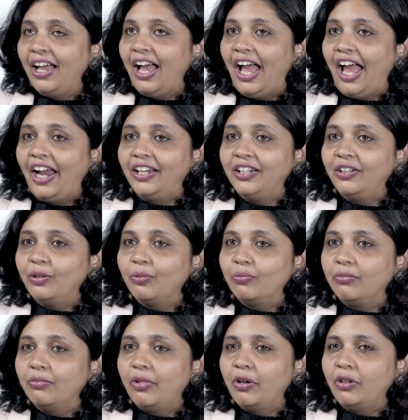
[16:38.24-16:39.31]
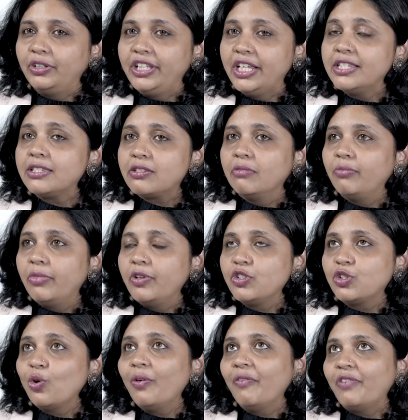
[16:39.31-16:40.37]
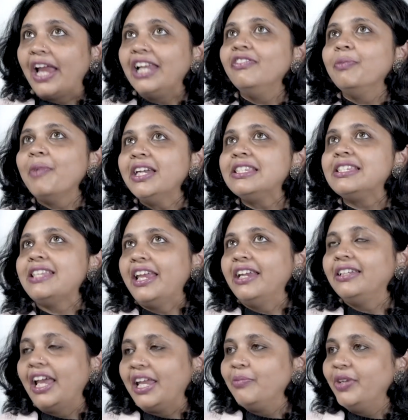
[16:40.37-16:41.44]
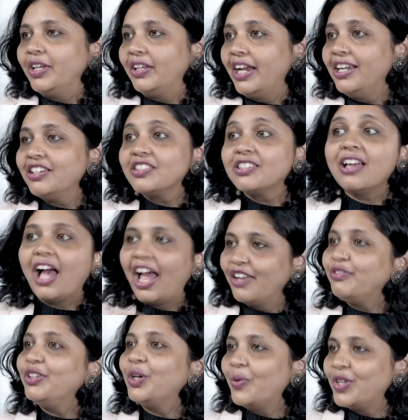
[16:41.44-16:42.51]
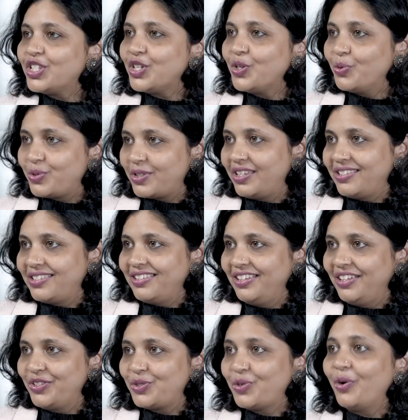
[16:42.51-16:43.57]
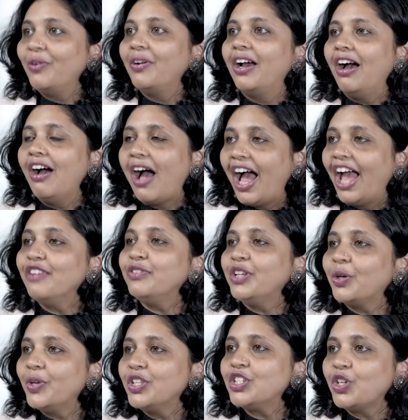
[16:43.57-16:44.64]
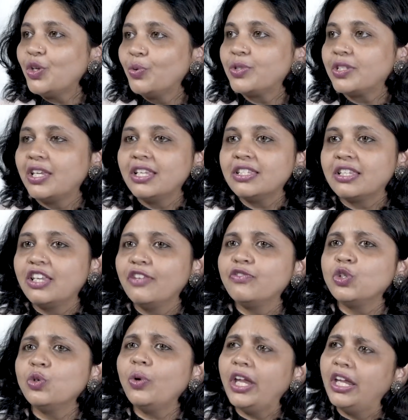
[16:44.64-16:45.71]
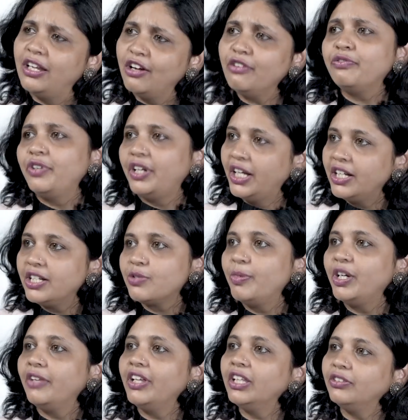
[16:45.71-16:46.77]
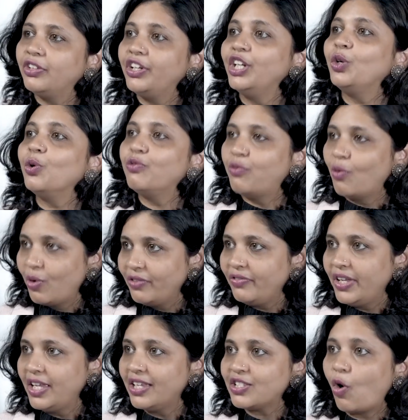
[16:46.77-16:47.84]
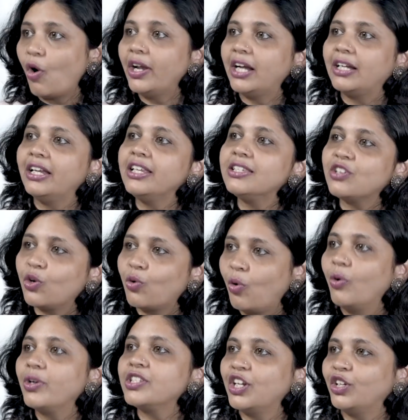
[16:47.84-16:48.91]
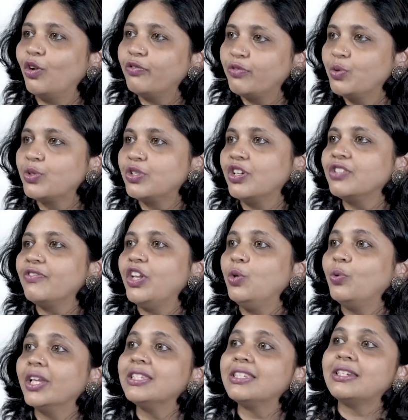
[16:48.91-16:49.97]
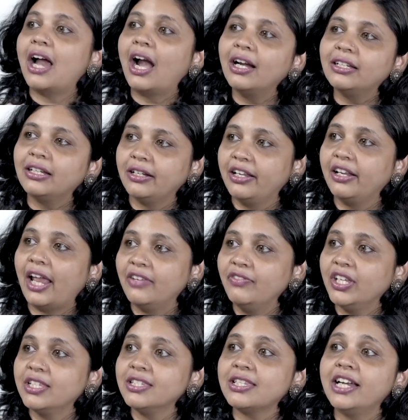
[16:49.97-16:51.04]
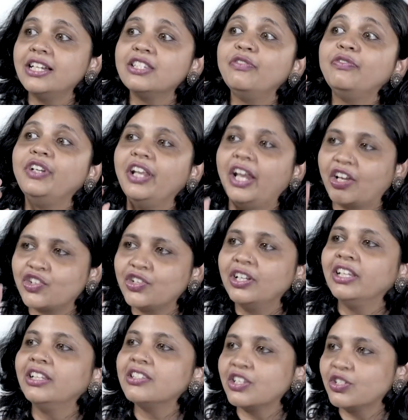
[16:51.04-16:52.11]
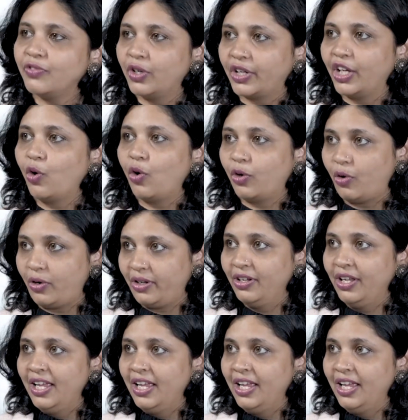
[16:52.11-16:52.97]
And so while we might say timing, right, it's a high frequency use case. So a high frequency use case gives you enough reads between 3 to 4 weeks on at least a core set of users where you can start deriving insights if directionally this is working or not,